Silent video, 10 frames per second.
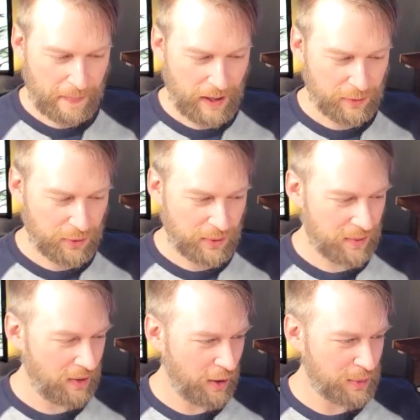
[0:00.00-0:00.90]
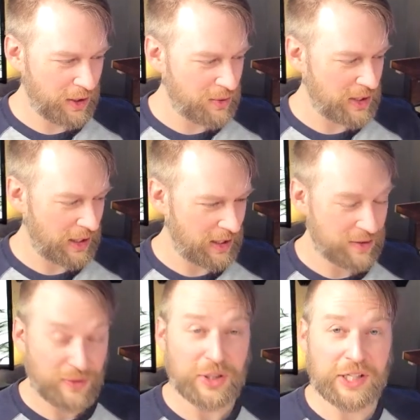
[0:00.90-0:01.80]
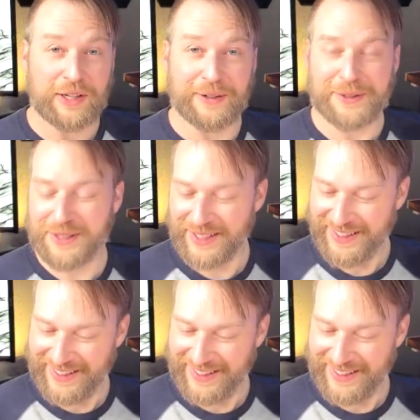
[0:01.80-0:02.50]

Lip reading: I'll be using these for years.